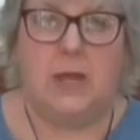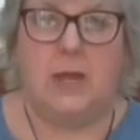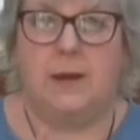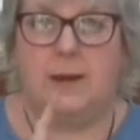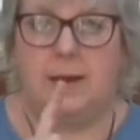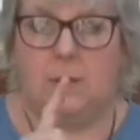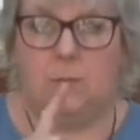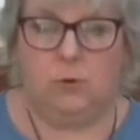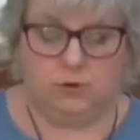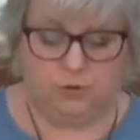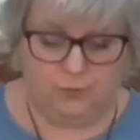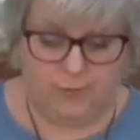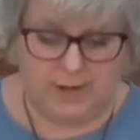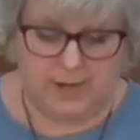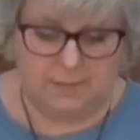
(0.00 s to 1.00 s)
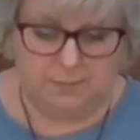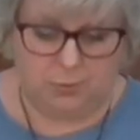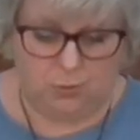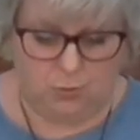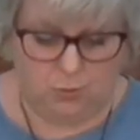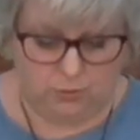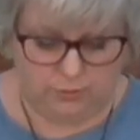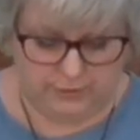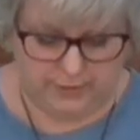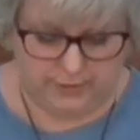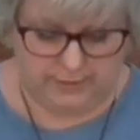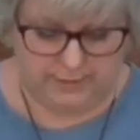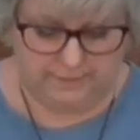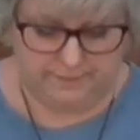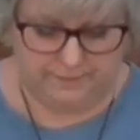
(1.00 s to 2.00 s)
Now what's really
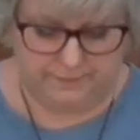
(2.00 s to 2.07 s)
important